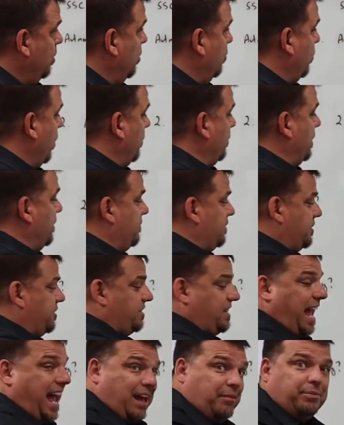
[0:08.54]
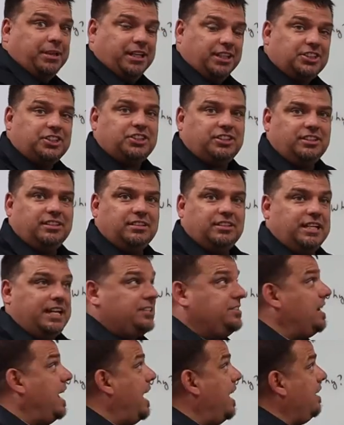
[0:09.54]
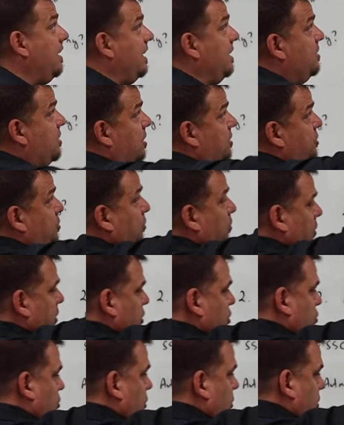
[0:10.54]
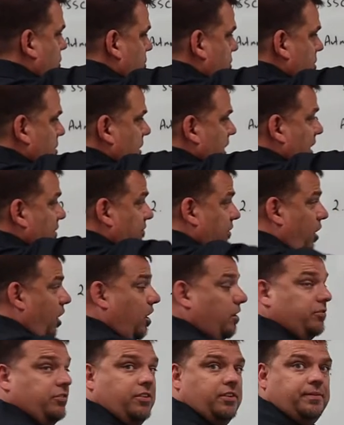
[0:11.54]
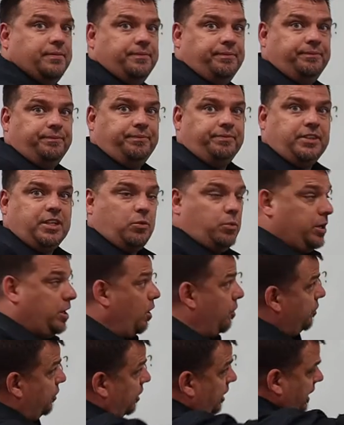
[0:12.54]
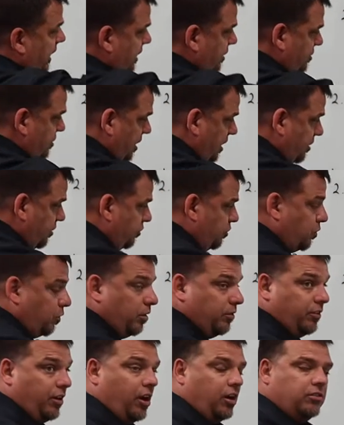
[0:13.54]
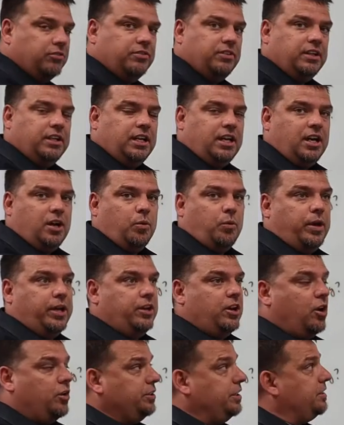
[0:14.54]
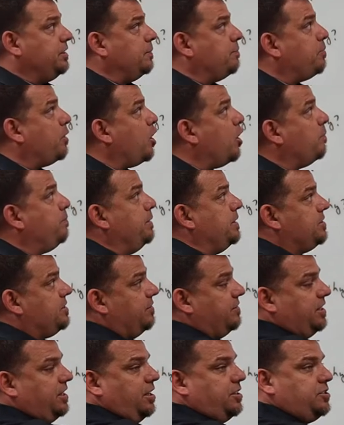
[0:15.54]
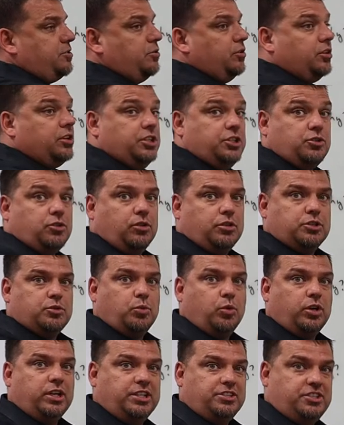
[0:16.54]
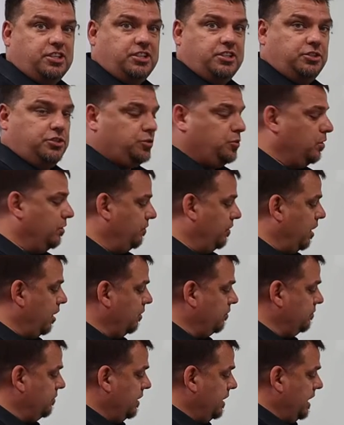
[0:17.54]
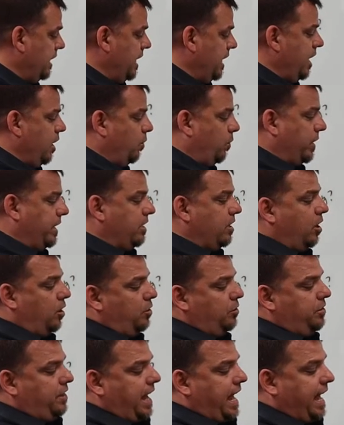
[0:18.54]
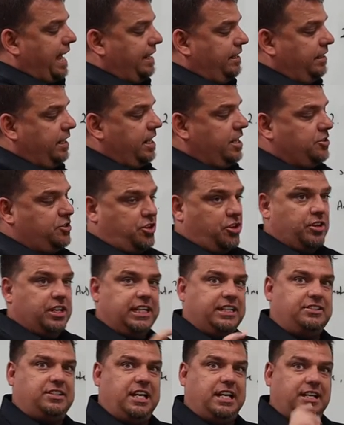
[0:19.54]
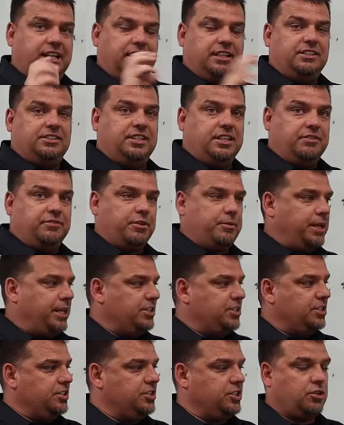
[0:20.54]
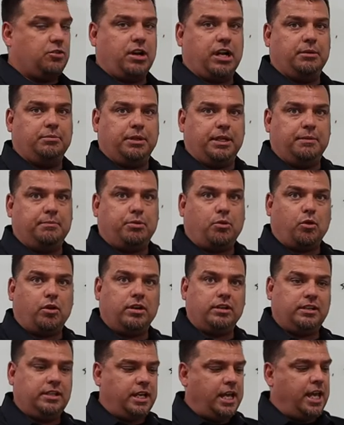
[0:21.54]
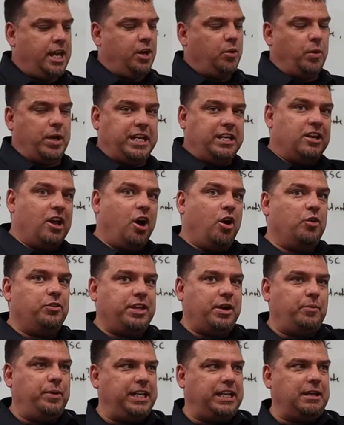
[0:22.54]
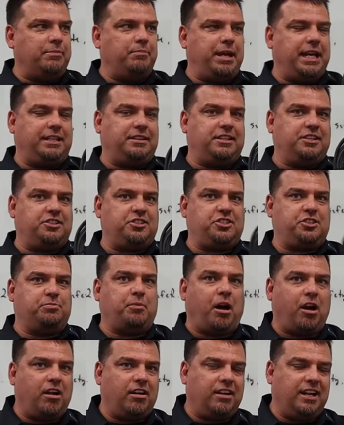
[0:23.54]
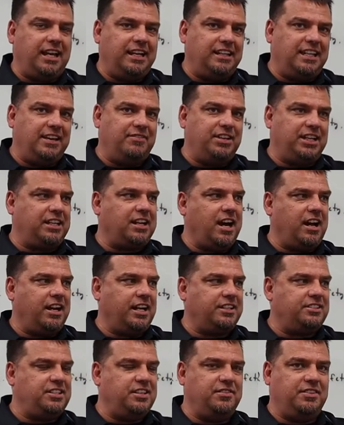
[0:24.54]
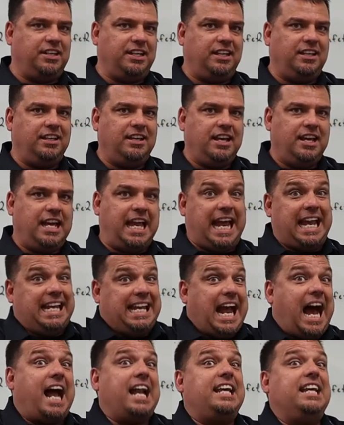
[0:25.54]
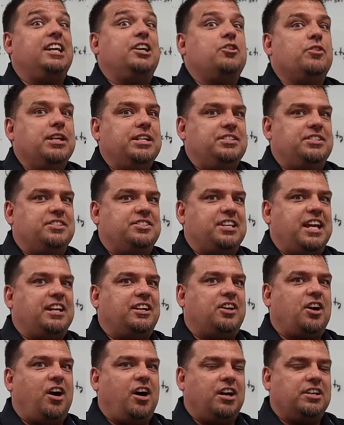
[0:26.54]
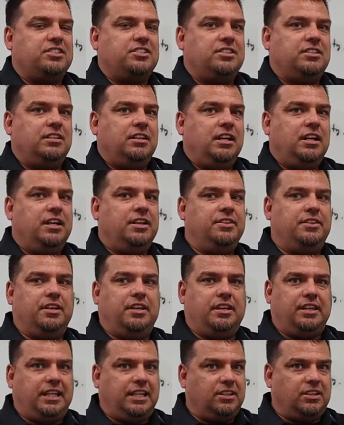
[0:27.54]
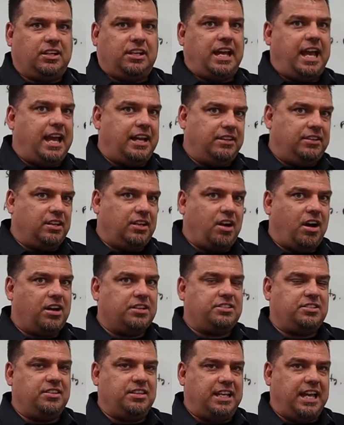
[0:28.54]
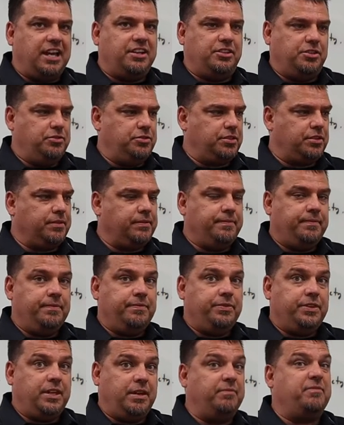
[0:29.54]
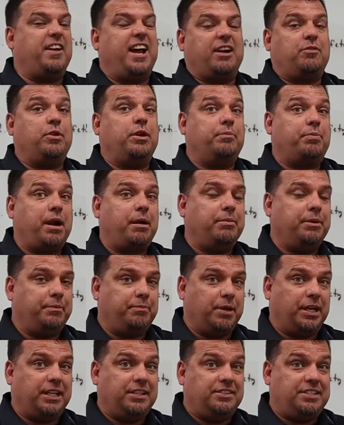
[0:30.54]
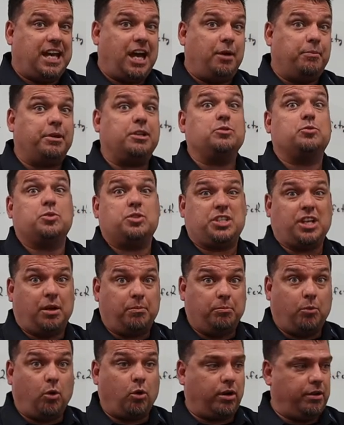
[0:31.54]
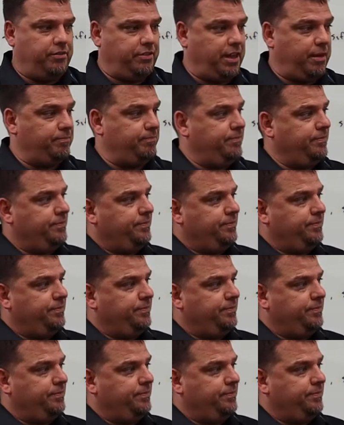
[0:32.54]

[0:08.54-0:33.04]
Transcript: What we've established is that industrial controls evolve. We know they're going to continue to evolve. We know that the purpose of industrial controls will continue to evolve. We know that turning data into information is incredibly important. We know that we can make this smart and give it connectivity and not increase its end cost, the, the, the, the cost to the end user in fact, we can probably bring it down because we'll sell more of them.